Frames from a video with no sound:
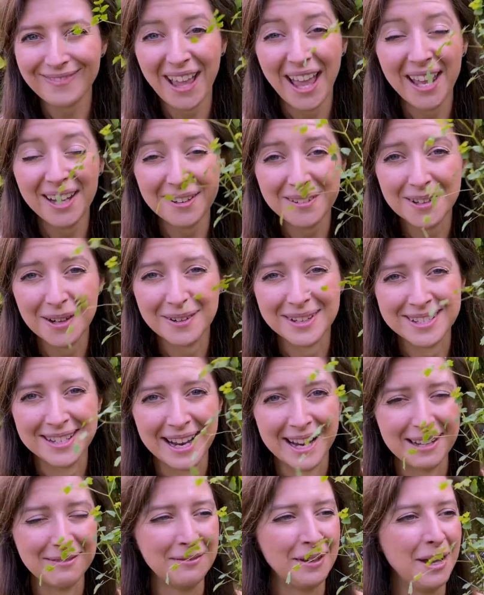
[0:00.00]
I don't know its
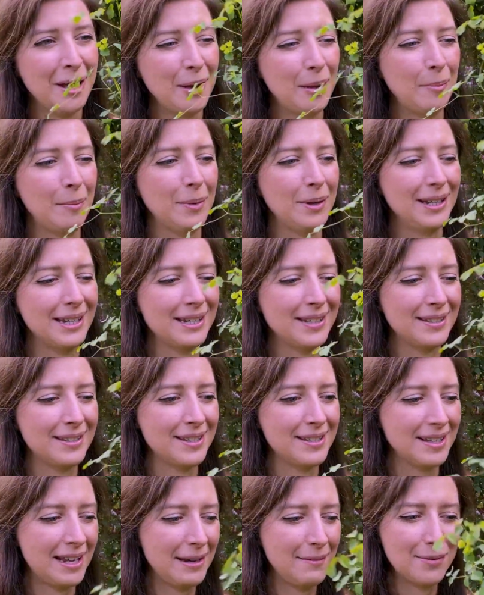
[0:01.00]
name, but it's the
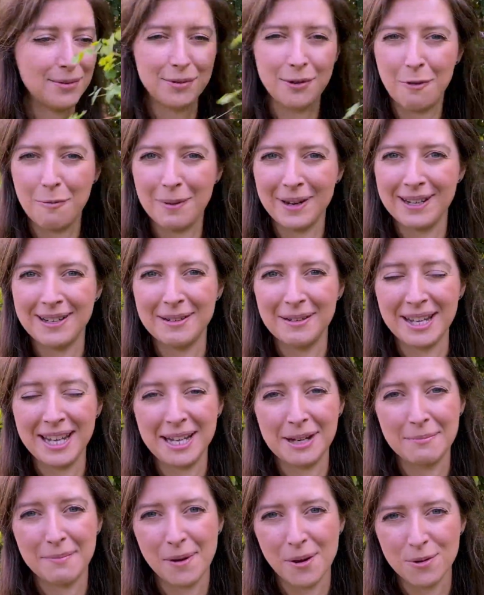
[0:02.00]
same sort of plant in
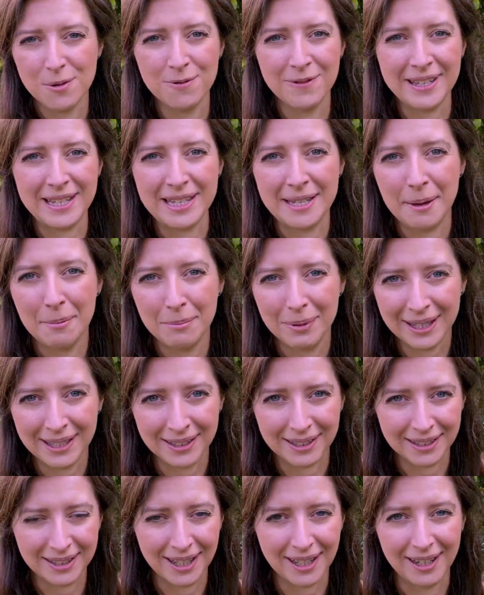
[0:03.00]
a mauvey
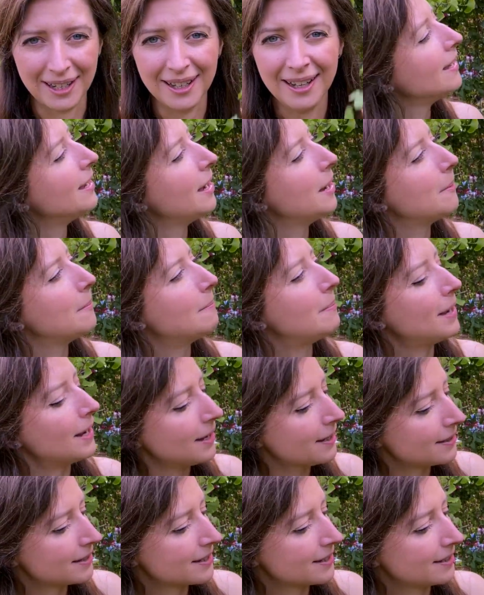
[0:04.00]
pink colour.
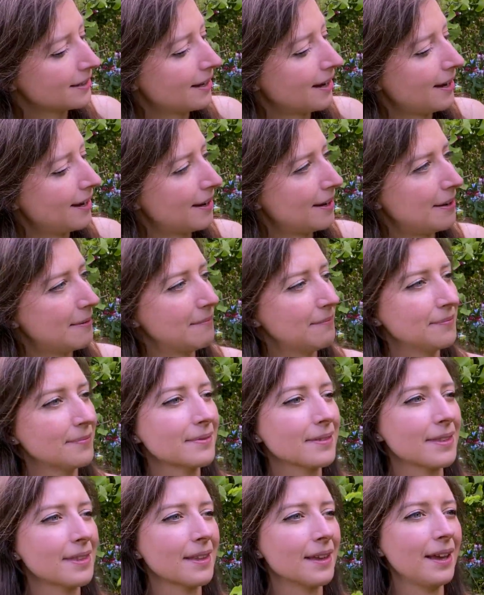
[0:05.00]
But
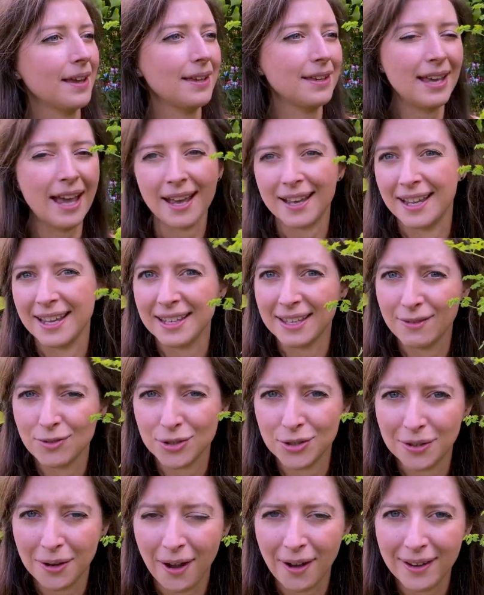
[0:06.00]
yeah, it gives
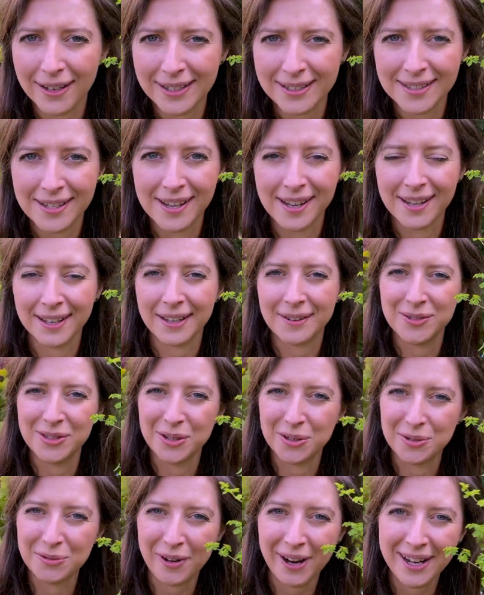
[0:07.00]
you height, it gives you
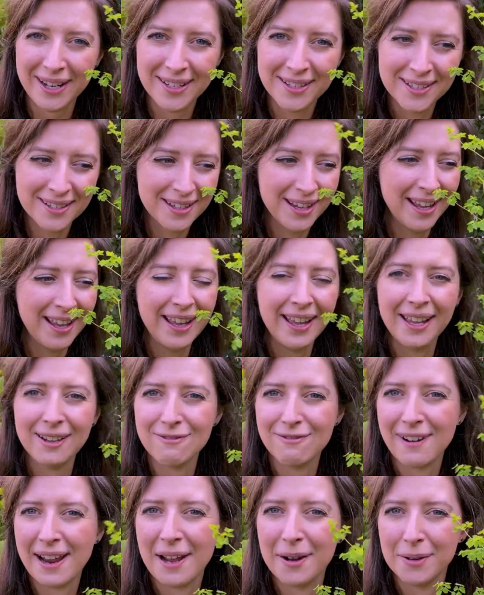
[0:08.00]
grace, it
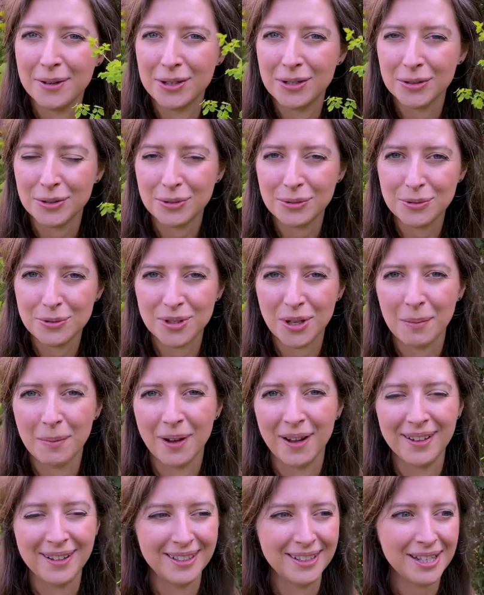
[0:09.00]
flowers all
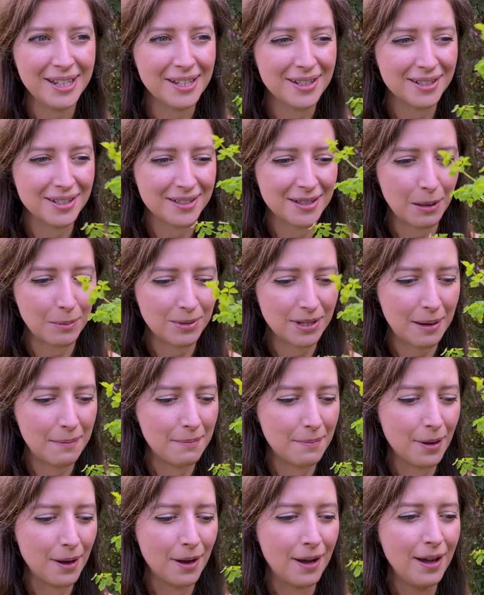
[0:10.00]
summer into
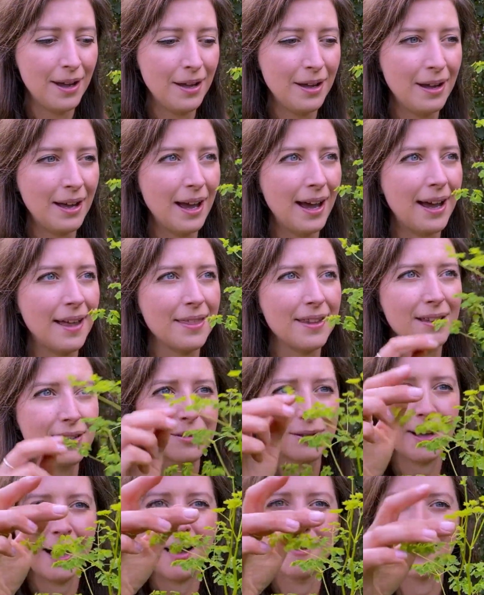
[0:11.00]
September, and this
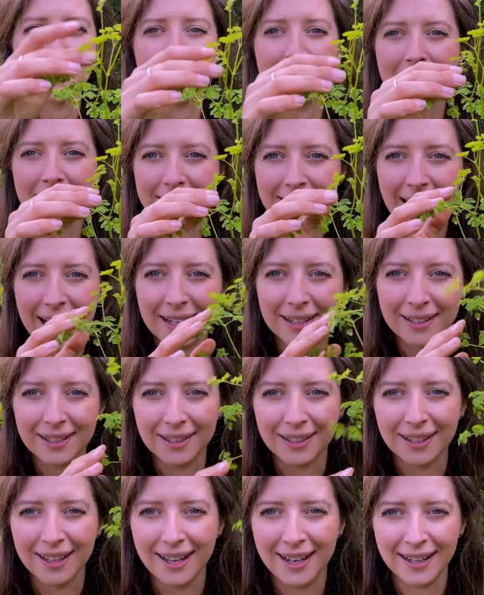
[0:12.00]
will have a really
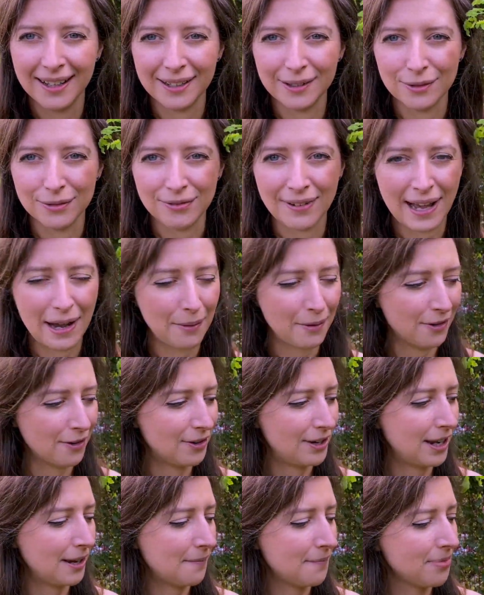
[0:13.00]
delicate little flower on
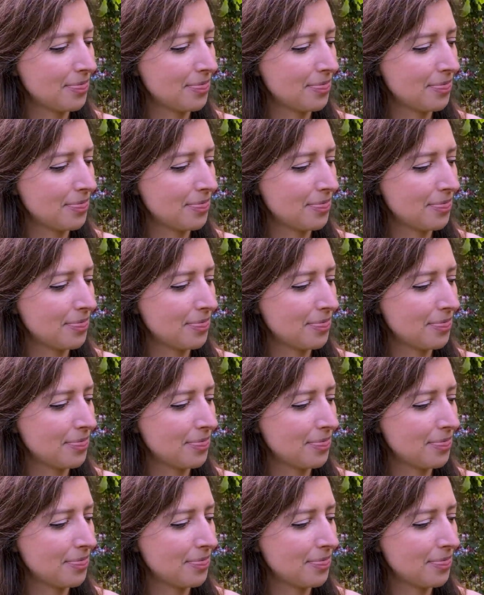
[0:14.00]
it.